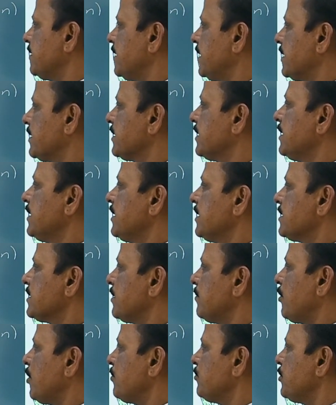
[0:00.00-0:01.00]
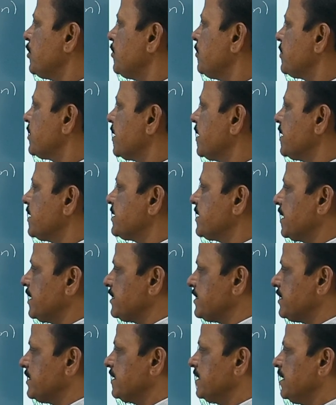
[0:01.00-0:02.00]
that some of the nucellar
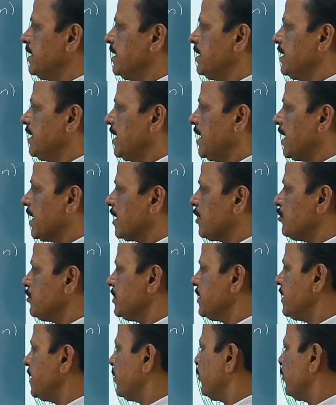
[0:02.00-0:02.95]
cells around the